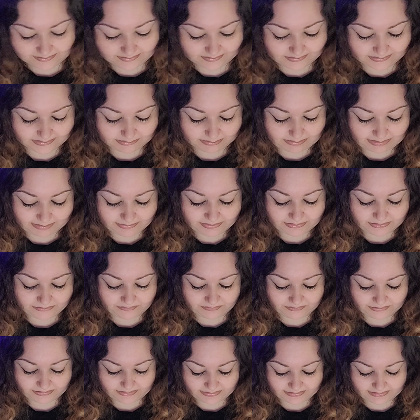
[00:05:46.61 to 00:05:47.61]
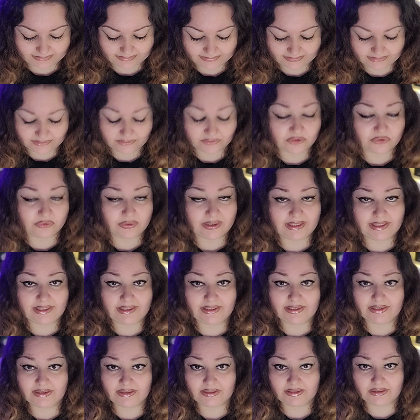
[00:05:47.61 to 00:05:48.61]
Because maybe you're feeling a little
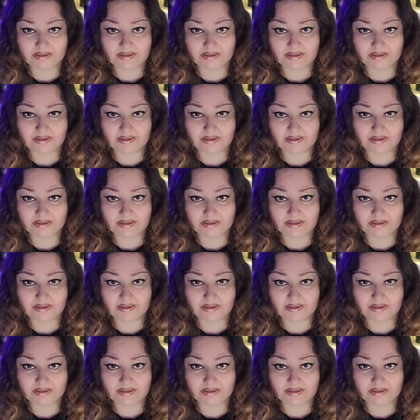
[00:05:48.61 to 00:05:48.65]
drained